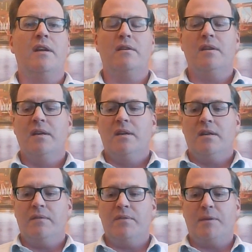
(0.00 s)
And
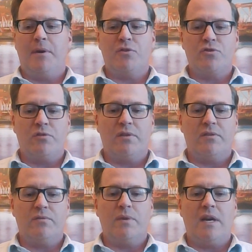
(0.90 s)
if you think about
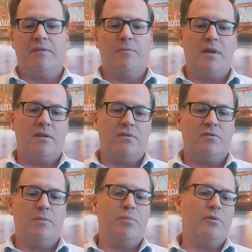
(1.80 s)
insurance, we have to make it
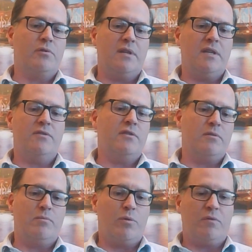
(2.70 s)
simpler,
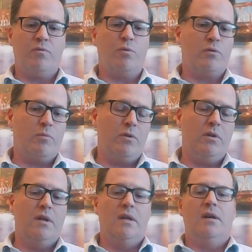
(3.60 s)
easier, more
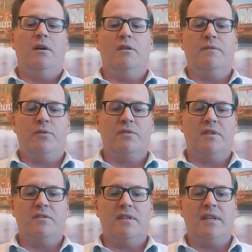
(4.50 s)
affordable. All of those
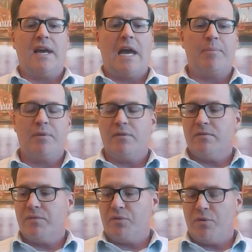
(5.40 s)
things need to happen
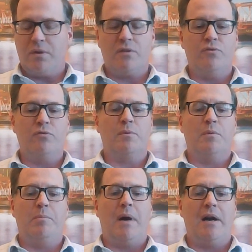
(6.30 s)
so a consumer
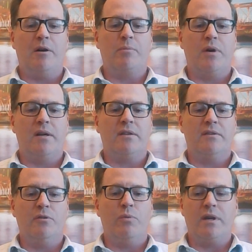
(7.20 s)
will buy our product.
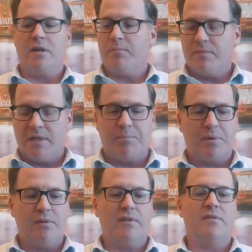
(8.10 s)
You don't wake up
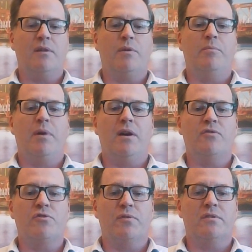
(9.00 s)
typically and say, I want to buy
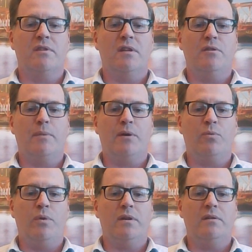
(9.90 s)
insurance today, no matter
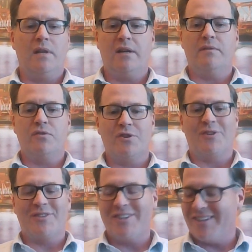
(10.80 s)
what line of
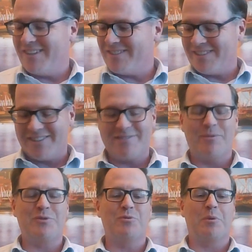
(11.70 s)
insurance it is. At least
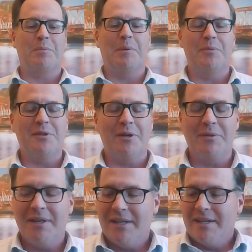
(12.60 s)
most normal people
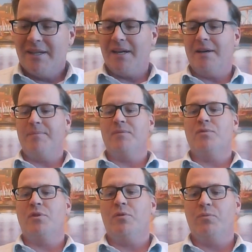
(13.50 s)
don't.
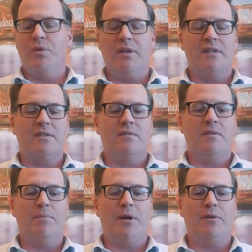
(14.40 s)
So really, it's
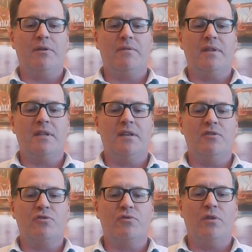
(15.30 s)
imperative that the
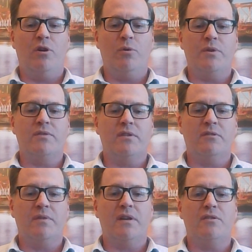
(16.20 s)
industry always
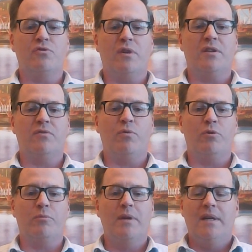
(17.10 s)
innovate and
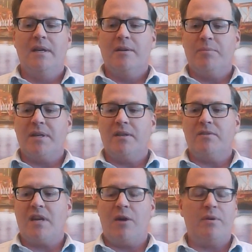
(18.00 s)
transform
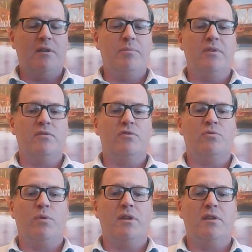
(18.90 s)
because how we did business
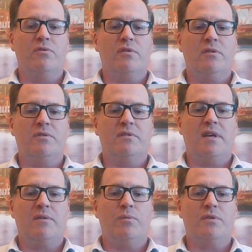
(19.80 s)
20 years ago is
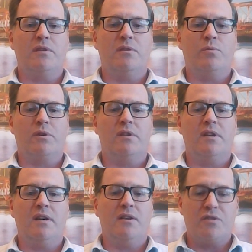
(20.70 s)
not what's going to work
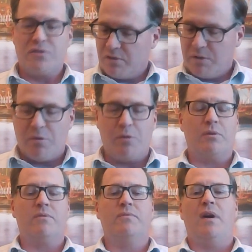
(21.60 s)
today. It certainly won't
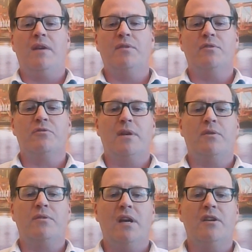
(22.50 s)
work 5 years from
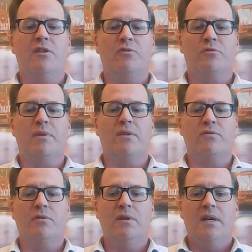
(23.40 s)
now or 10 years from now.
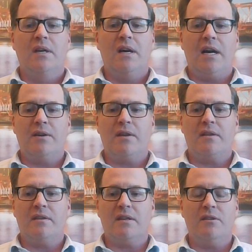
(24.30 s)
So I
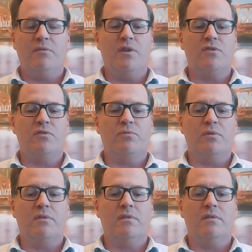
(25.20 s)
think innovation is
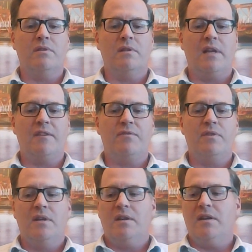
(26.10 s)
really the life
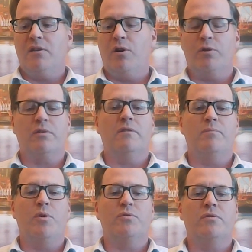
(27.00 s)
and heart of
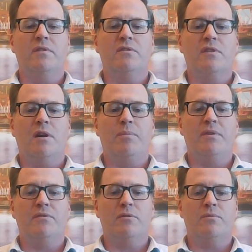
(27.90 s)
most of these
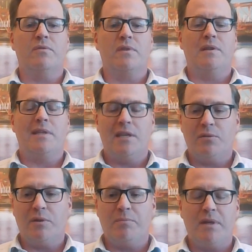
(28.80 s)
companies in terms of
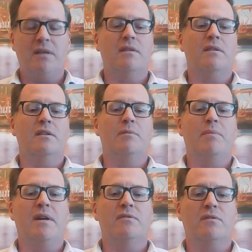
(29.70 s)
continually meeting the
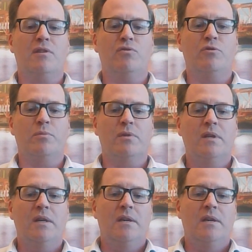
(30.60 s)
demands of the consumer.